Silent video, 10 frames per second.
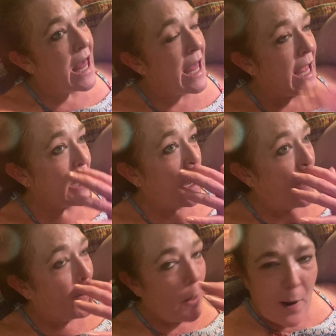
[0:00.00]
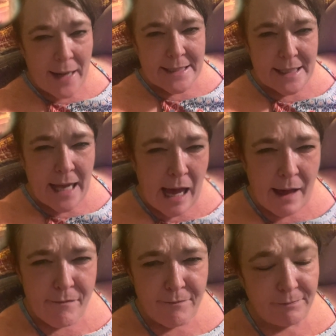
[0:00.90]
And although I did
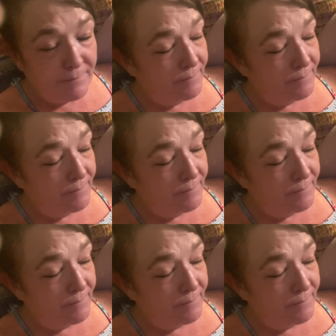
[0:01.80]
have